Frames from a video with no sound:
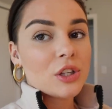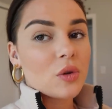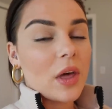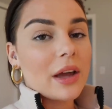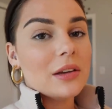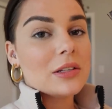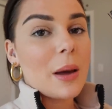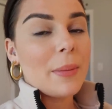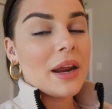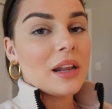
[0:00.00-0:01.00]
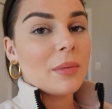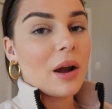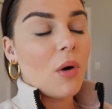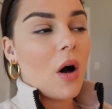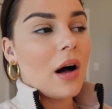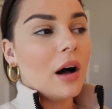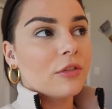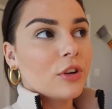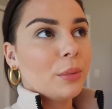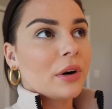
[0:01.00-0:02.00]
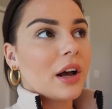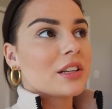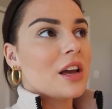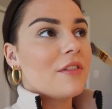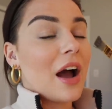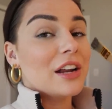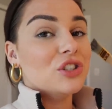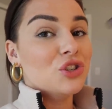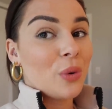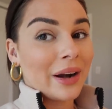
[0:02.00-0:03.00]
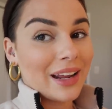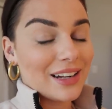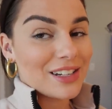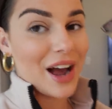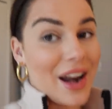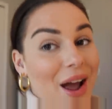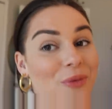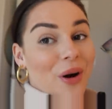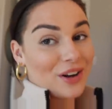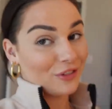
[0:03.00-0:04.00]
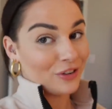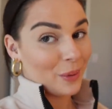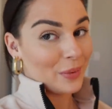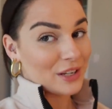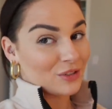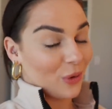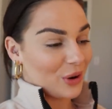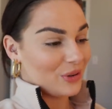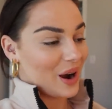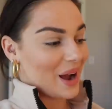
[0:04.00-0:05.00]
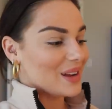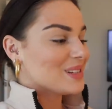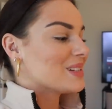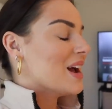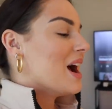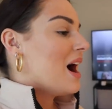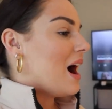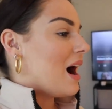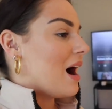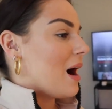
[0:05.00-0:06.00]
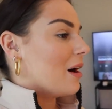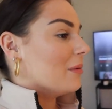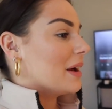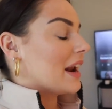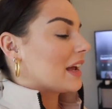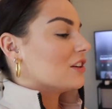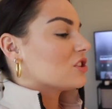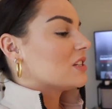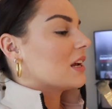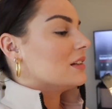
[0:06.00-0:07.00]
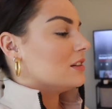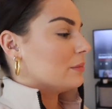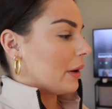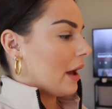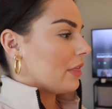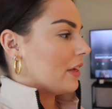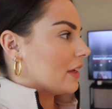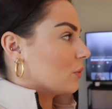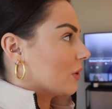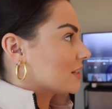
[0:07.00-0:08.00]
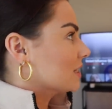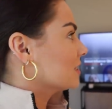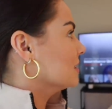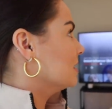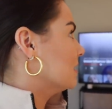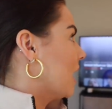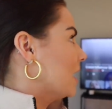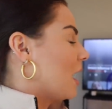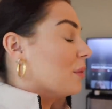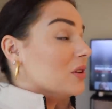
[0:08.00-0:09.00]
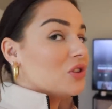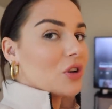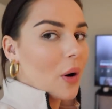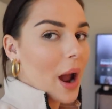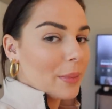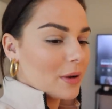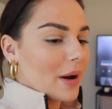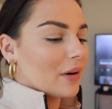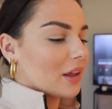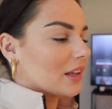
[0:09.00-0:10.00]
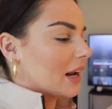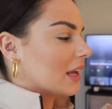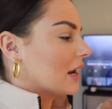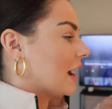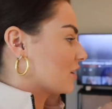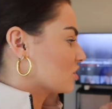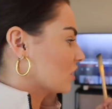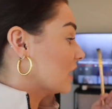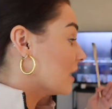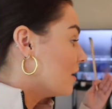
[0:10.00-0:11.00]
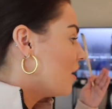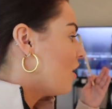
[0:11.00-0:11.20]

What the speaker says: So that is painting my wall. I'll feel productive. I do want to get it done. I want to film this for you guys. And I can just take a deep breath, and then once this is done, I'll be so happy about it that I can actually